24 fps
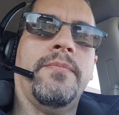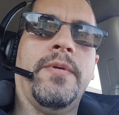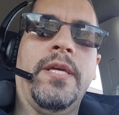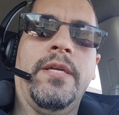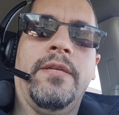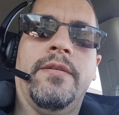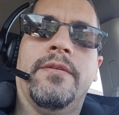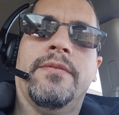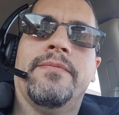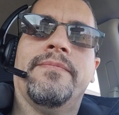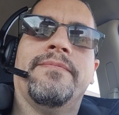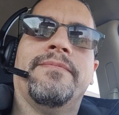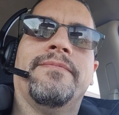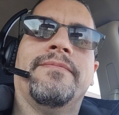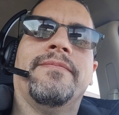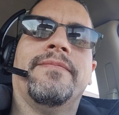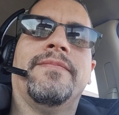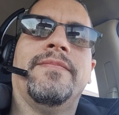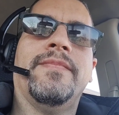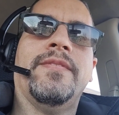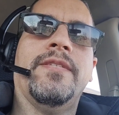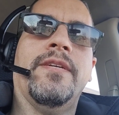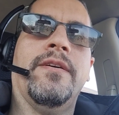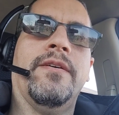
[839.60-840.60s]
meat,
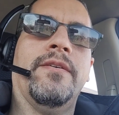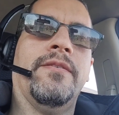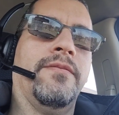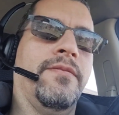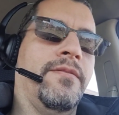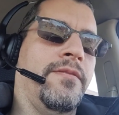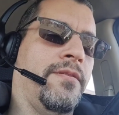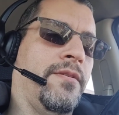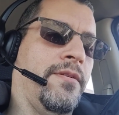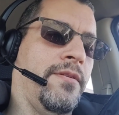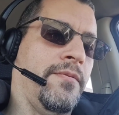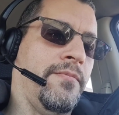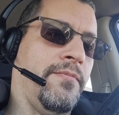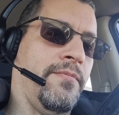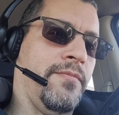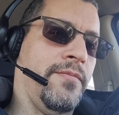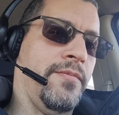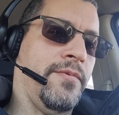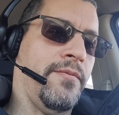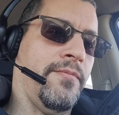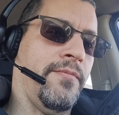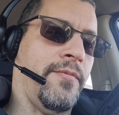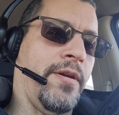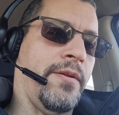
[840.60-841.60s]
some
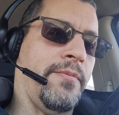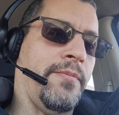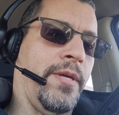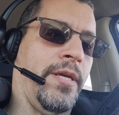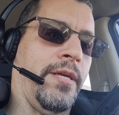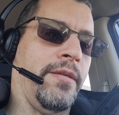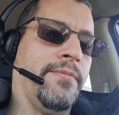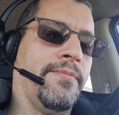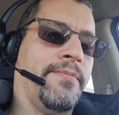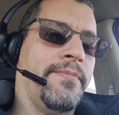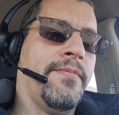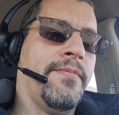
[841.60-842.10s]
red meat.